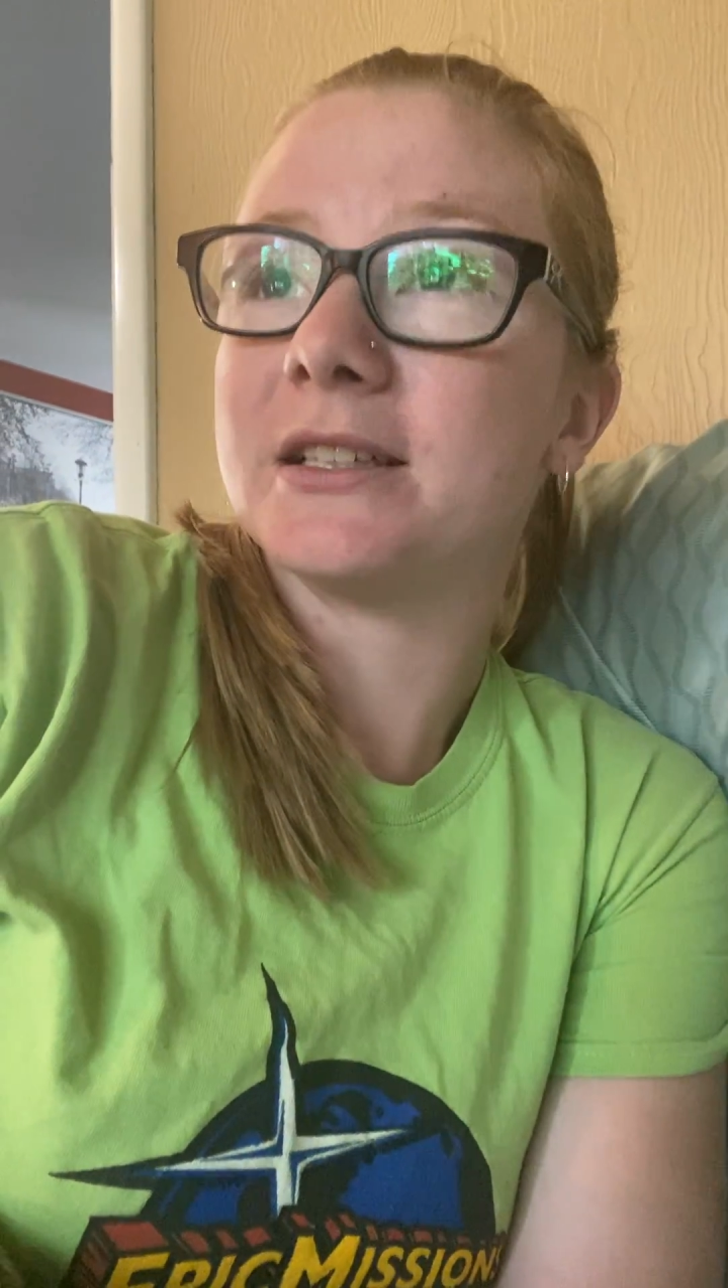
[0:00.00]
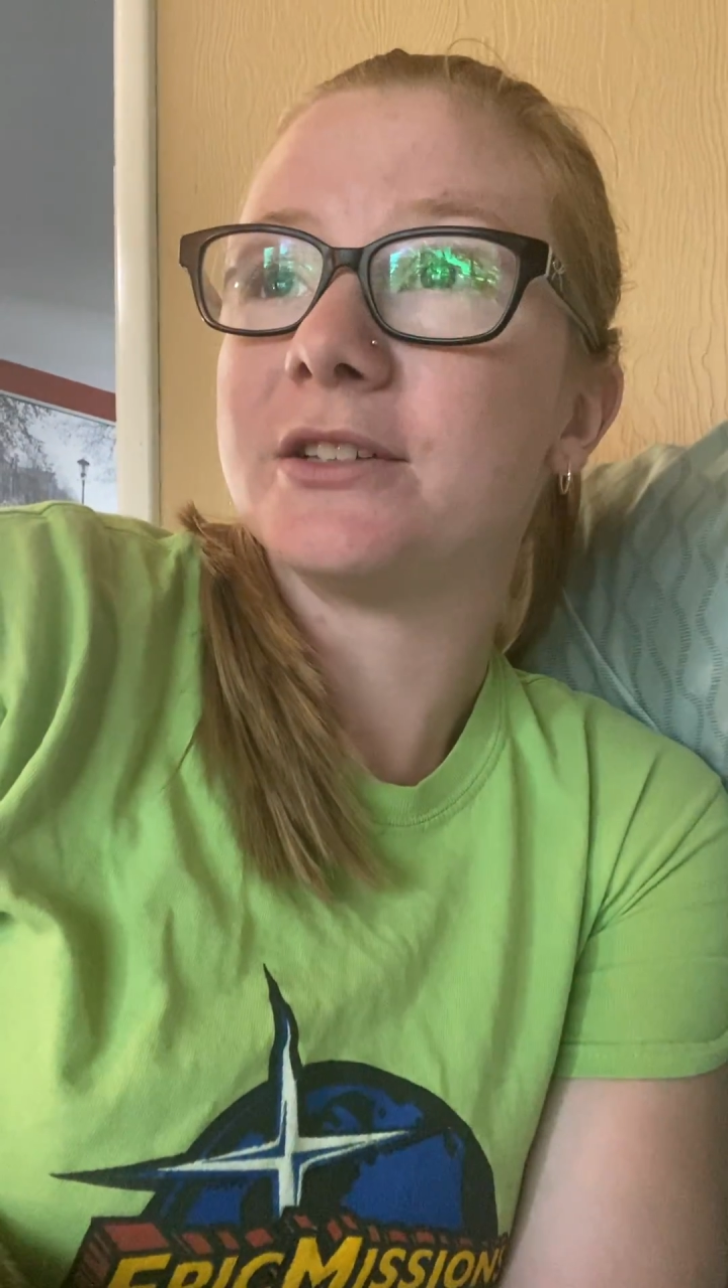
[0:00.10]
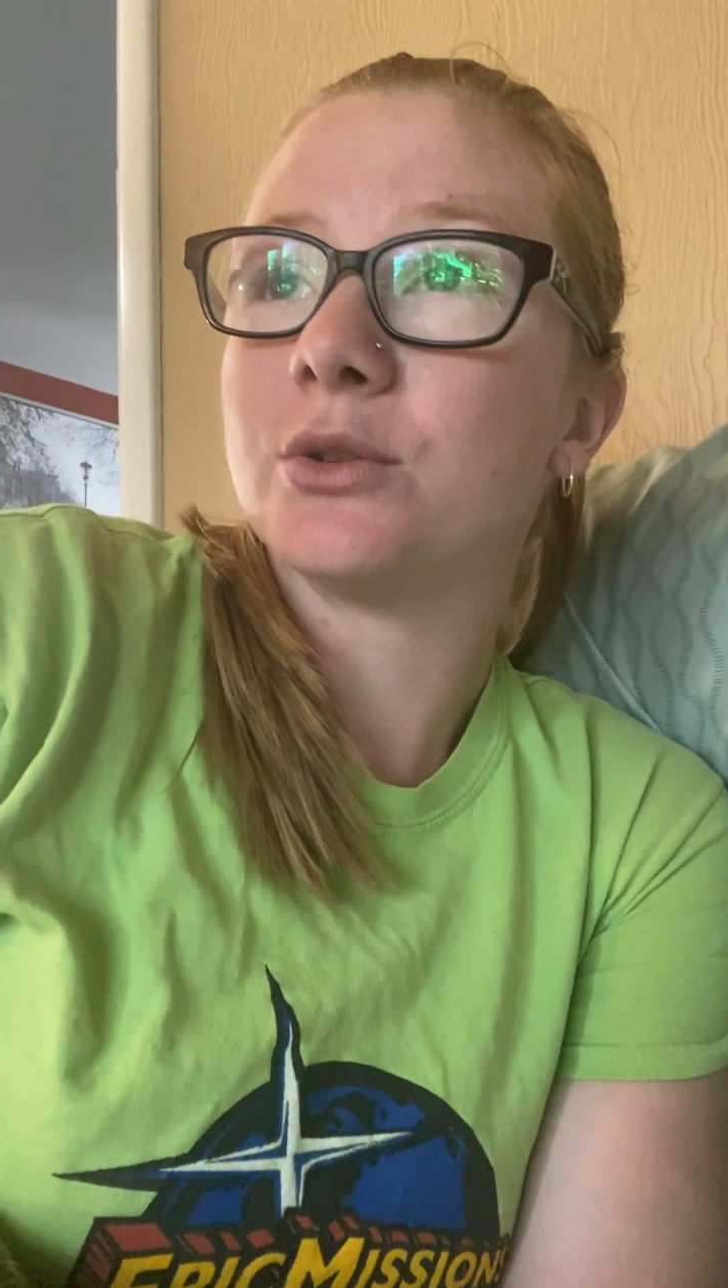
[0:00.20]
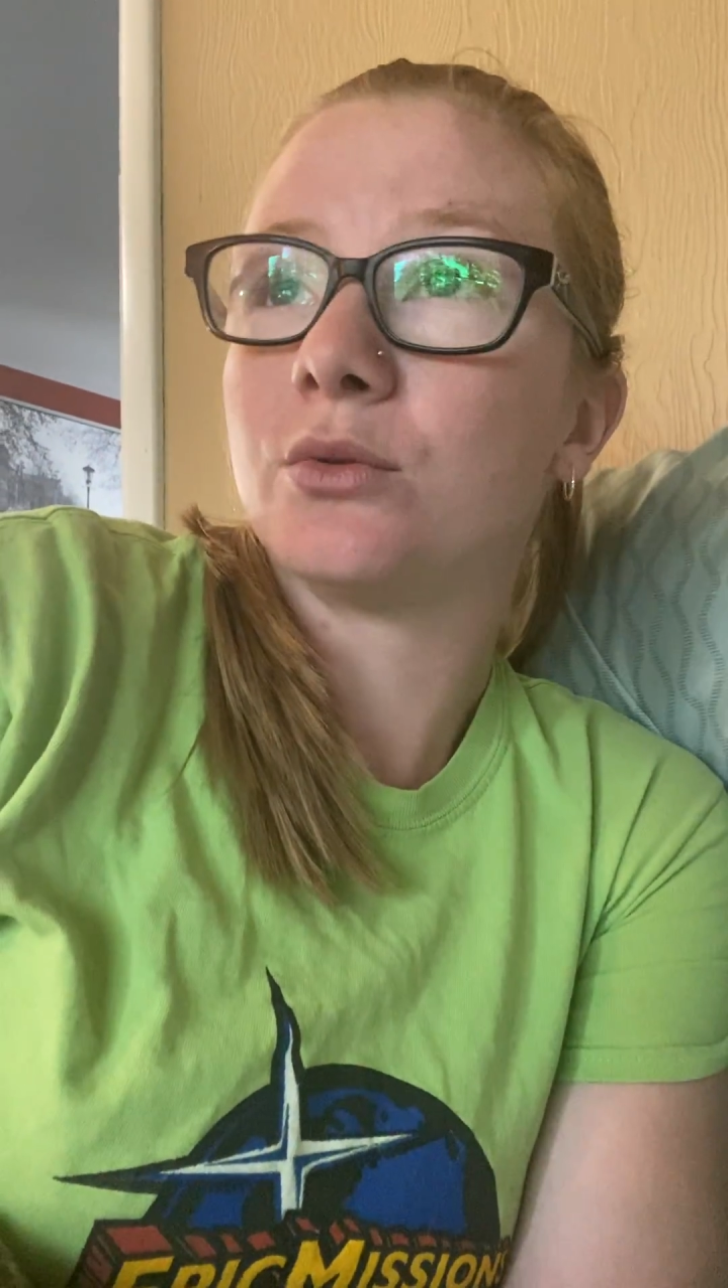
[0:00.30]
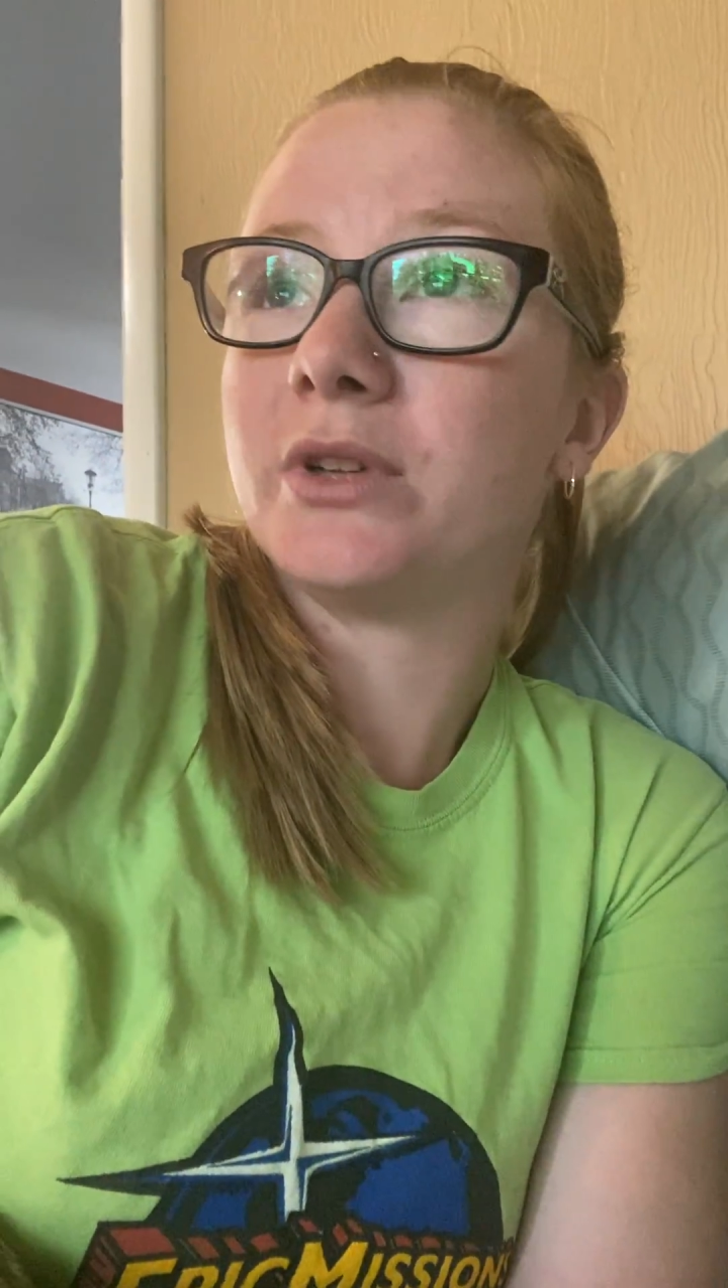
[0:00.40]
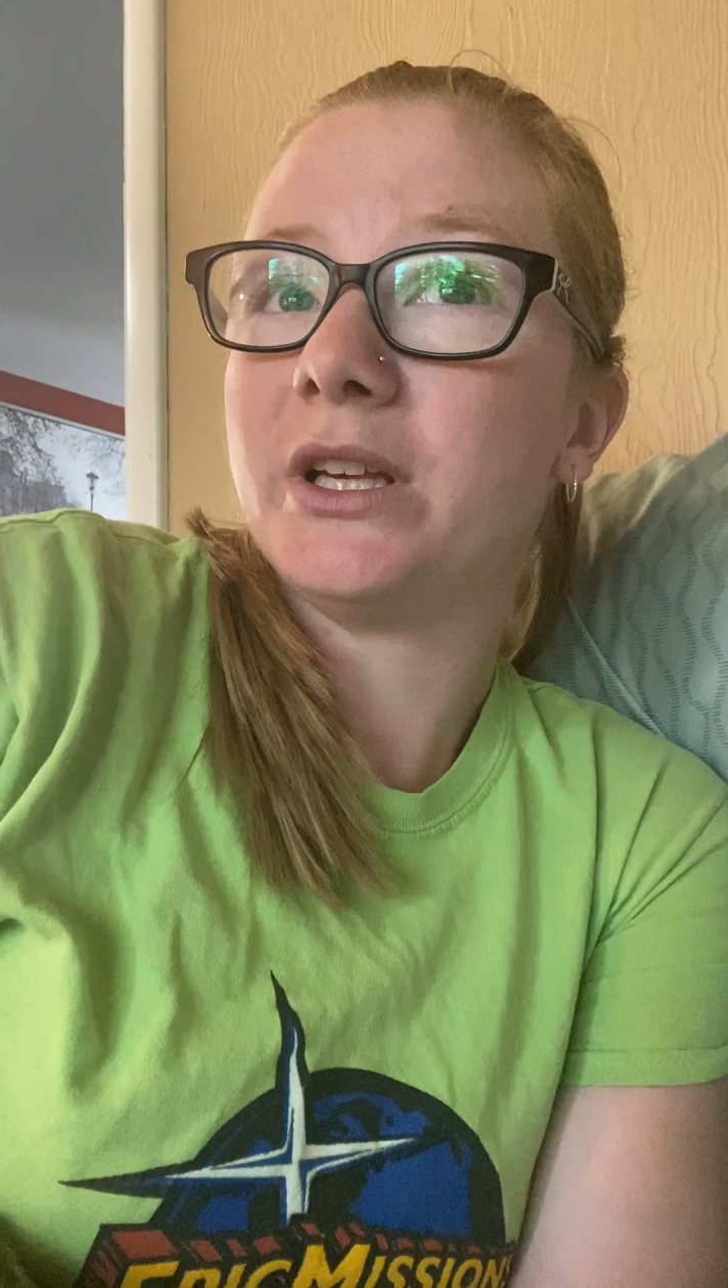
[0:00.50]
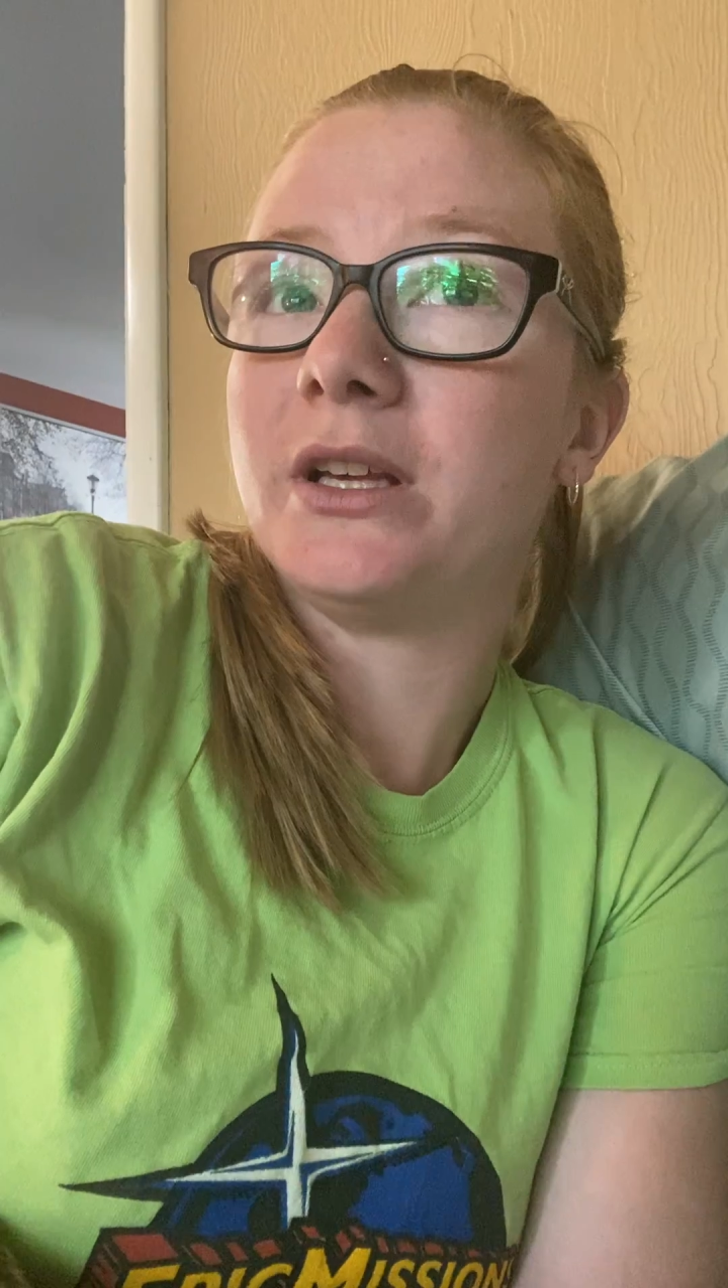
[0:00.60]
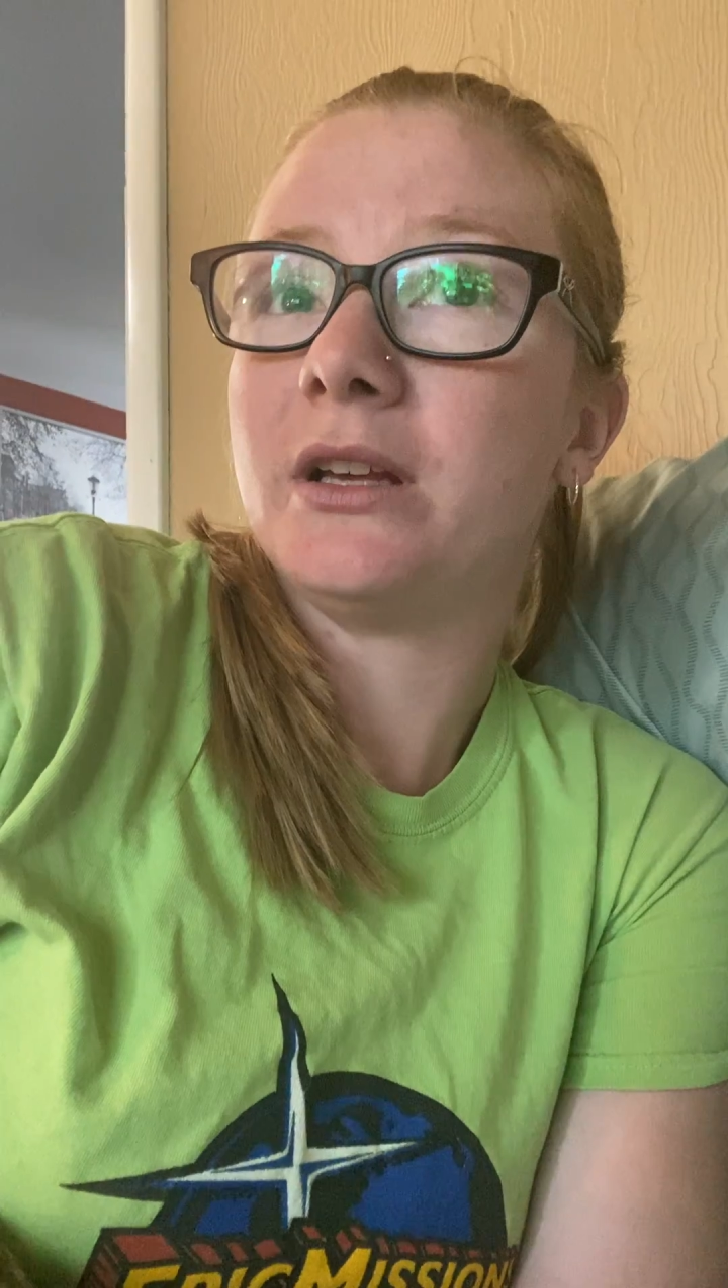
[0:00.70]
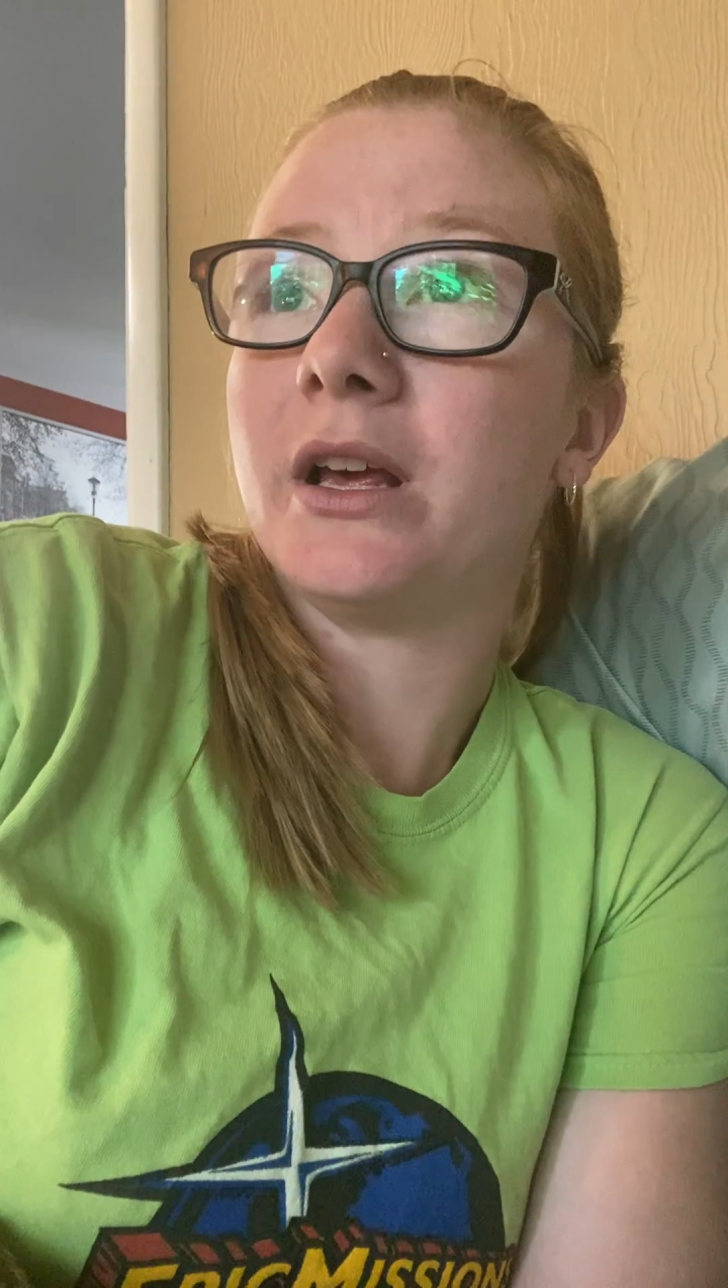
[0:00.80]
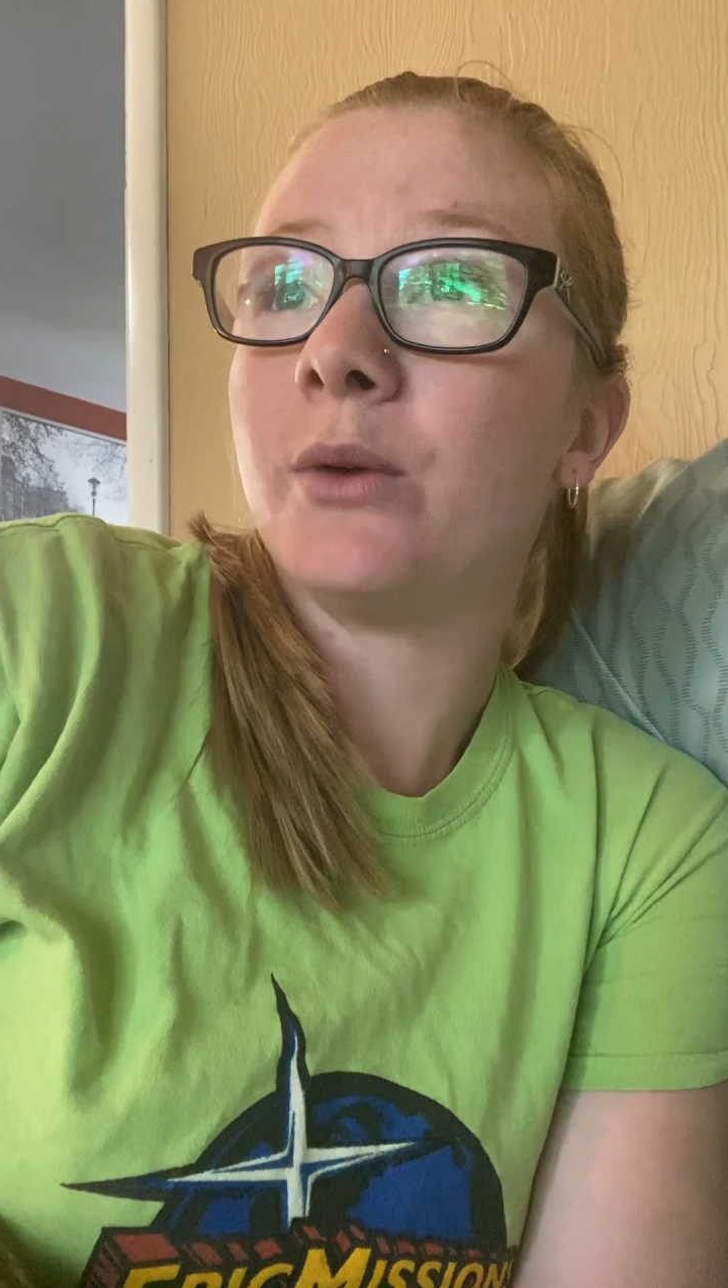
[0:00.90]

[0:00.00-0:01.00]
it is only